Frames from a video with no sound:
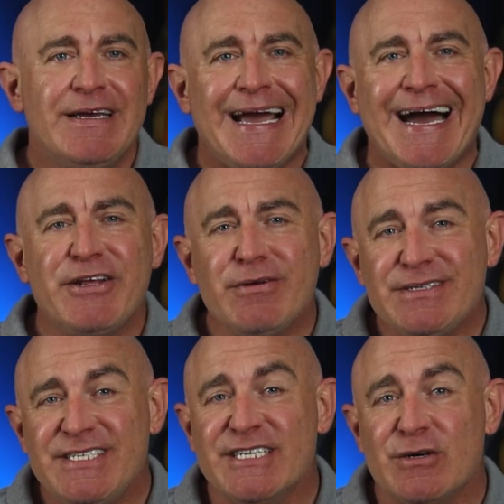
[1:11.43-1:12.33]
how do you
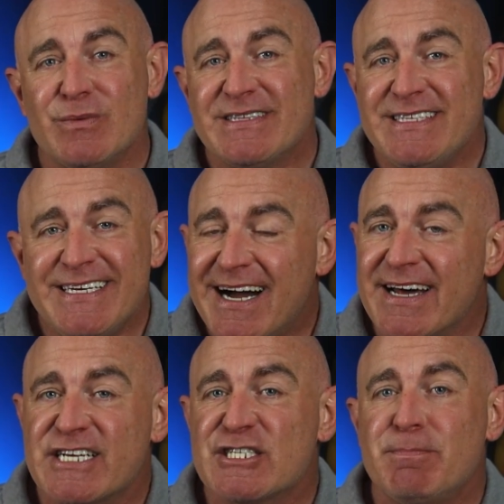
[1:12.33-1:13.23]
deal with the
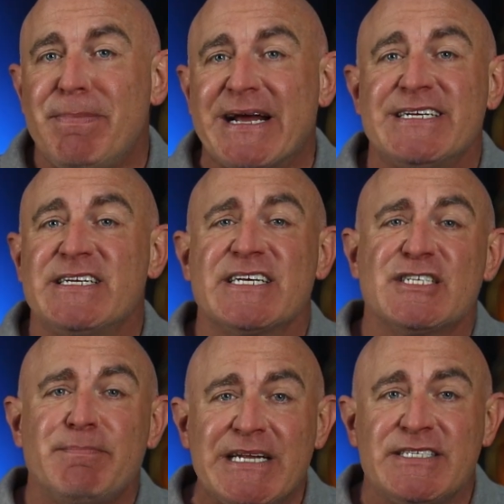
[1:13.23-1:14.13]
unexpected
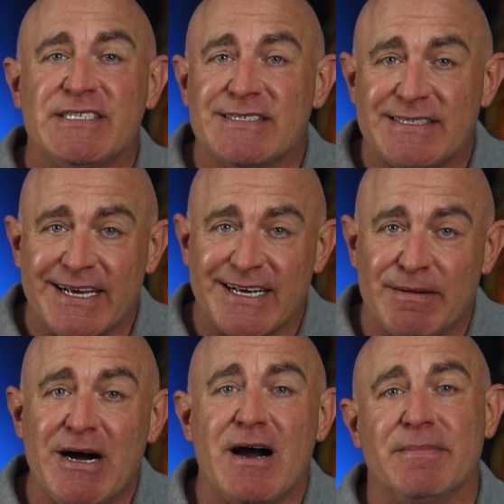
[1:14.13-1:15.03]
expenses that
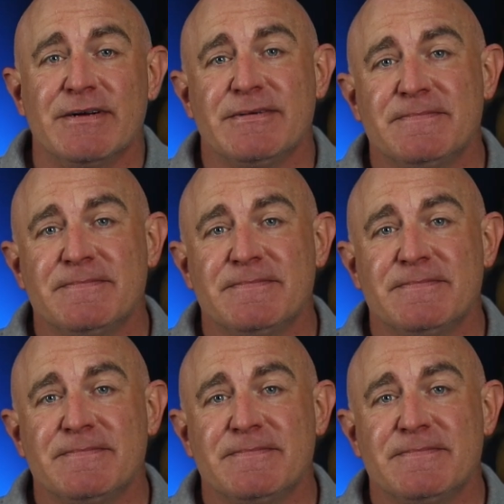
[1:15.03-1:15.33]
come up?